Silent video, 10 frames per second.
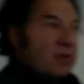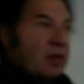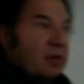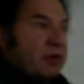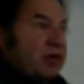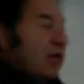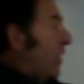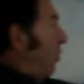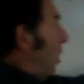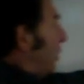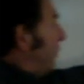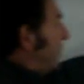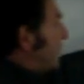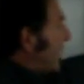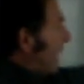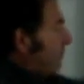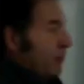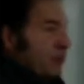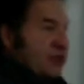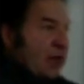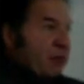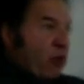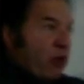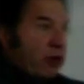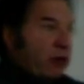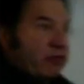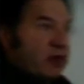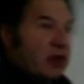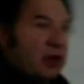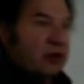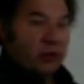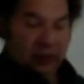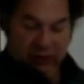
But again, all of these came from the same corner of the color wheel.